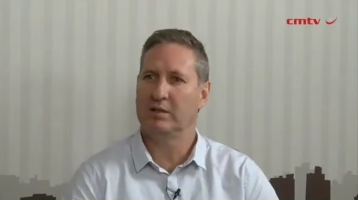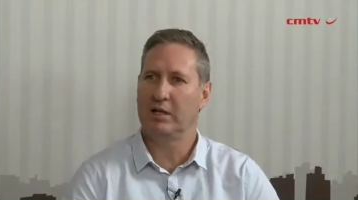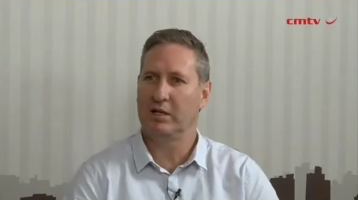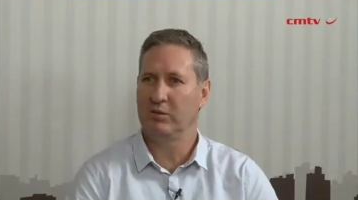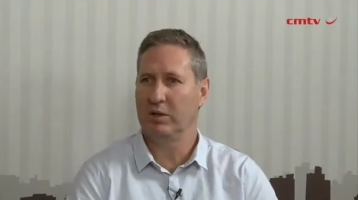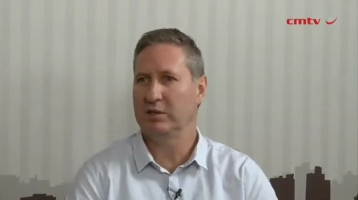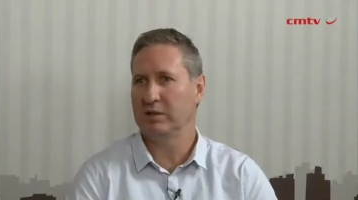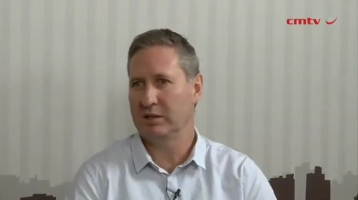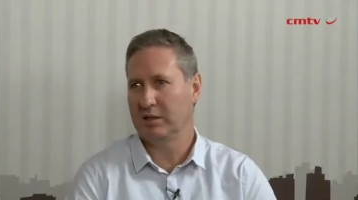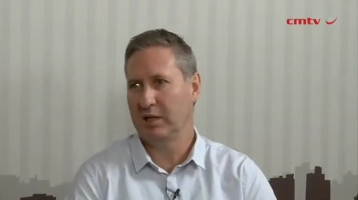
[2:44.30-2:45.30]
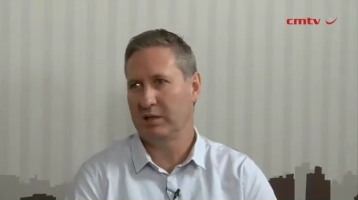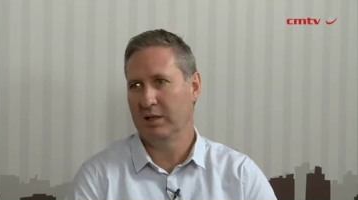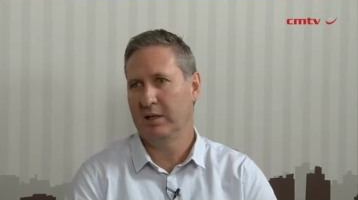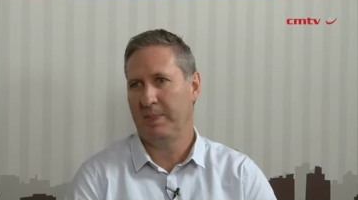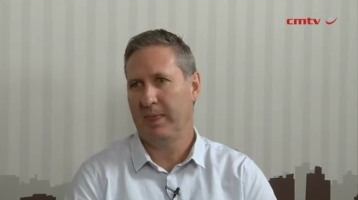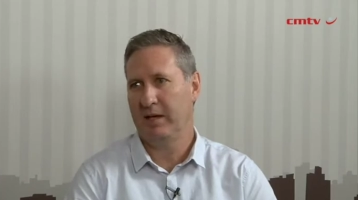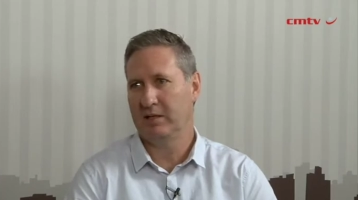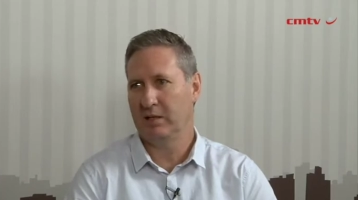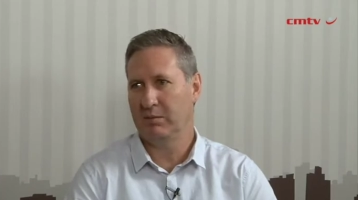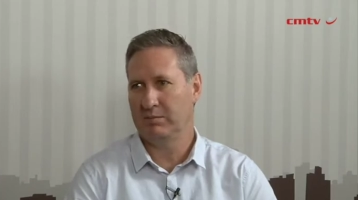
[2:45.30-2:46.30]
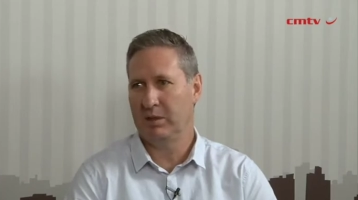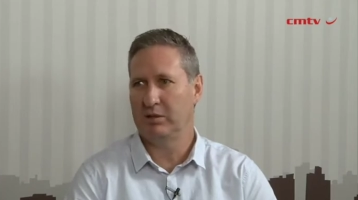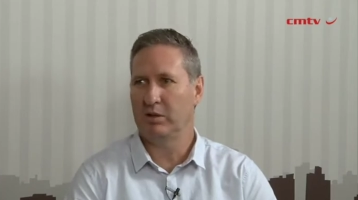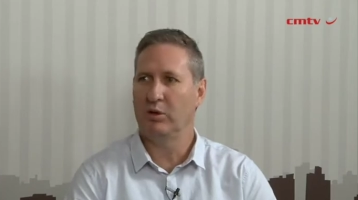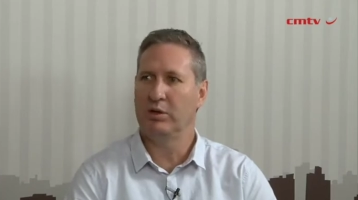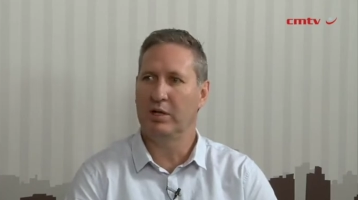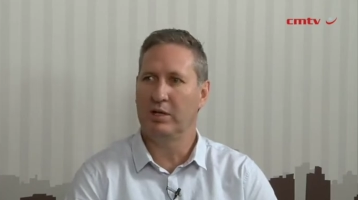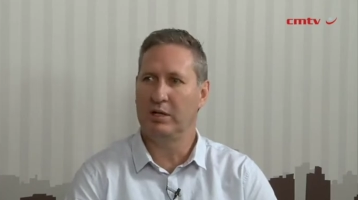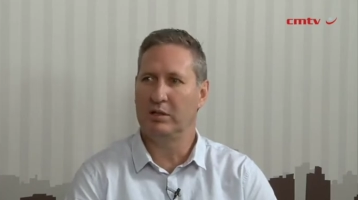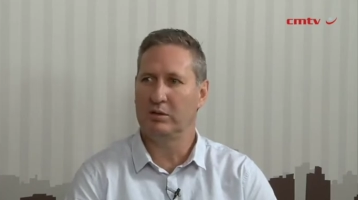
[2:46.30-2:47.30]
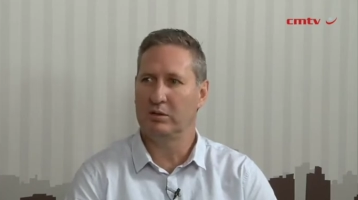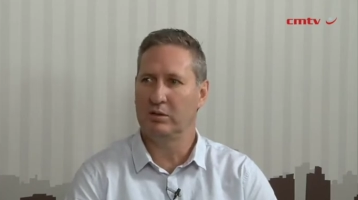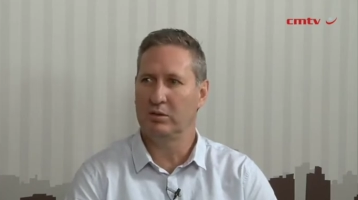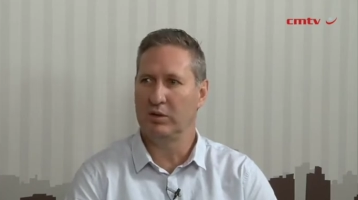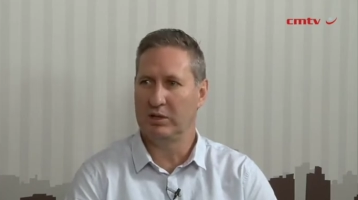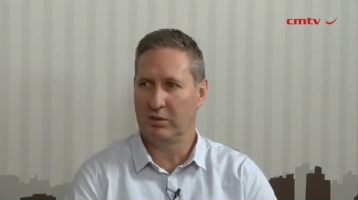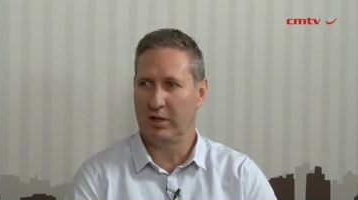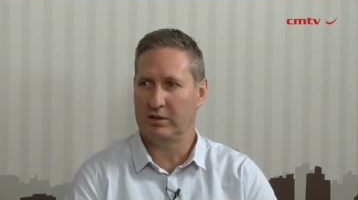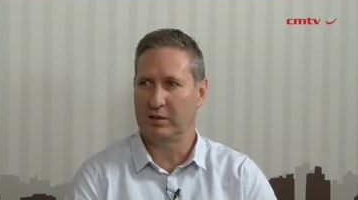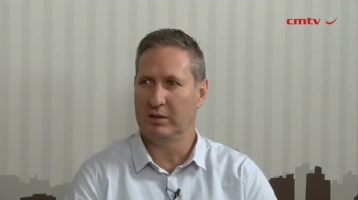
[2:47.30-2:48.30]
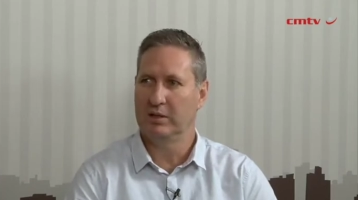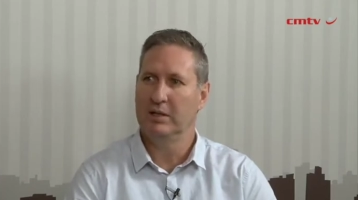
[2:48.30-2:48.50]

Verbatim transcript: the second reason is that Eskom has been told that it needs to restructure.